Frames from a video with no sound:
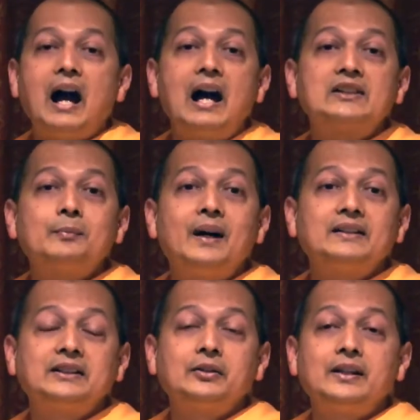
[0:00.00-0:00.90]

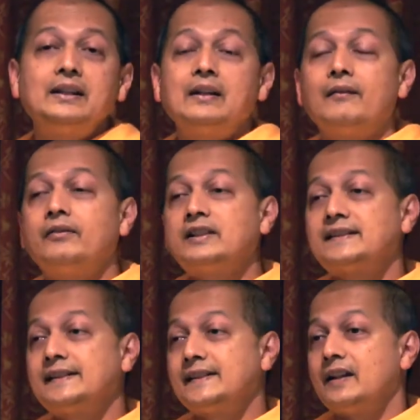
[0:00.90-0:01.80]
Atma theory
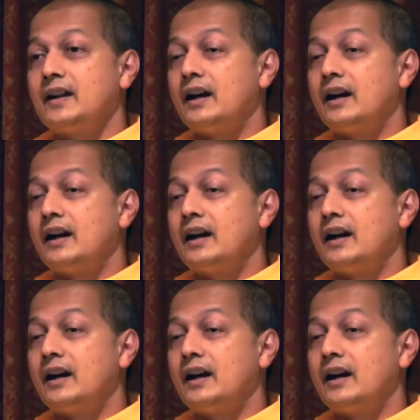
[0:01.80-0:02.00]
versus